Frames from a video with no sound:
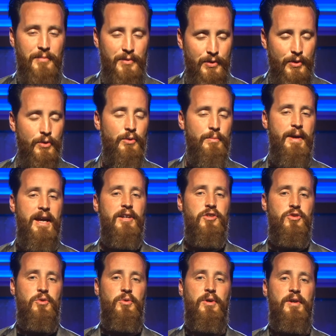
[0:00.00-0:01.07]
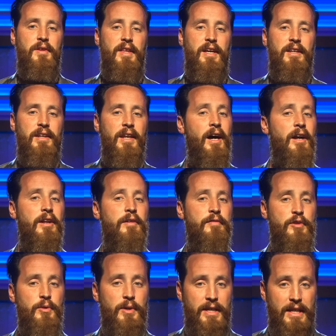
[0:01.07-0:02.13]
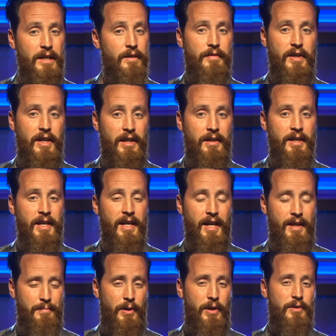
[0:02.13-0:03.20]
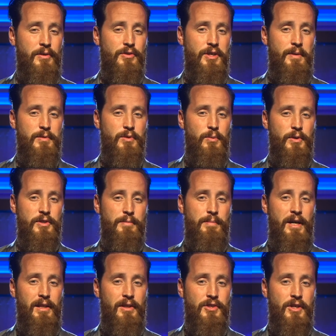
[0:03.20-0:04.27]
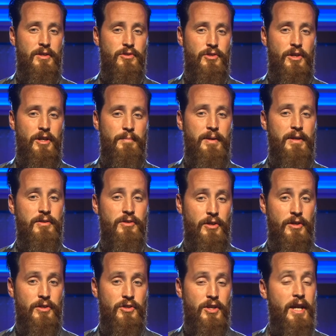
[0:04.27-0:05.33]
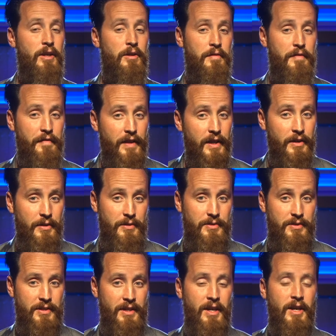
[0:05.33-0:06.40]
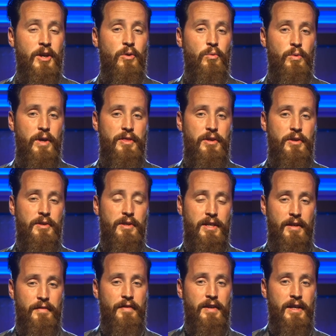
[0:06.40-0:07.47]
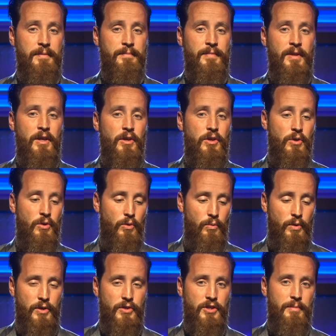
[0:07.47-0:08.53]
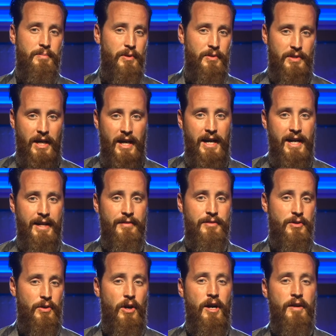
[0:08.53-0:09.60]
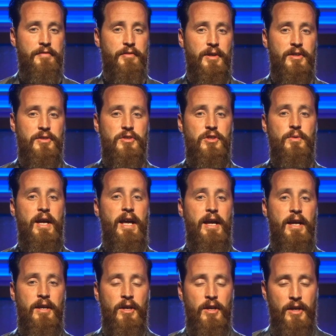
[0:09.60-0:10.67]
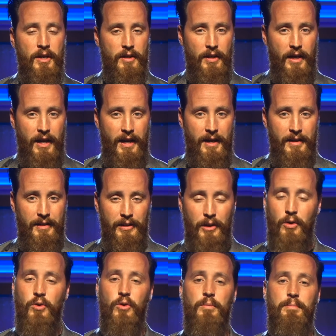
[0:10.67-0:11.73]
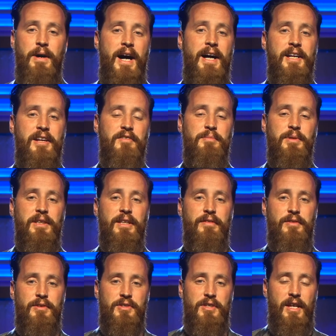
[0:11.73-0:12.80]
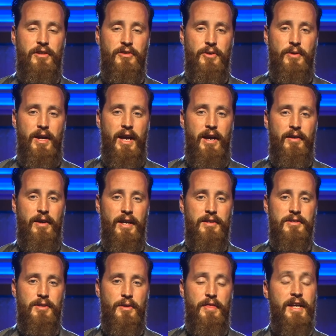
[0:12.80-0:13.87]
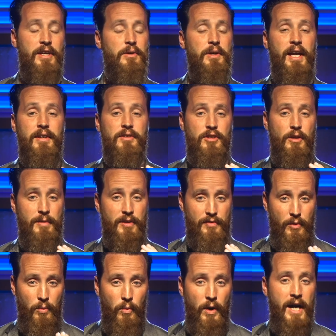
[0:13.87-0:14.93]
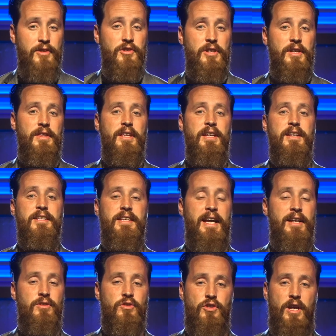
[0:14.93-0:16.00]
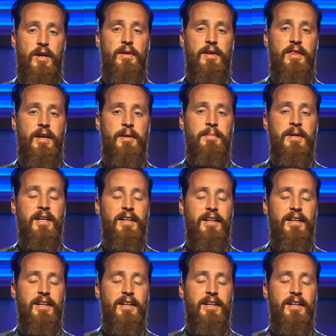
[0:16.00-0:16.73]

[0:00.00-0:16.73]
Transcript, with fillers: Do make sure that none of your giving and partnership towards Apologia Church interferes with your giving, your worship, your tithes, your offerings to a local body of believers in your area. So thank you again so much for watching these and sharing them.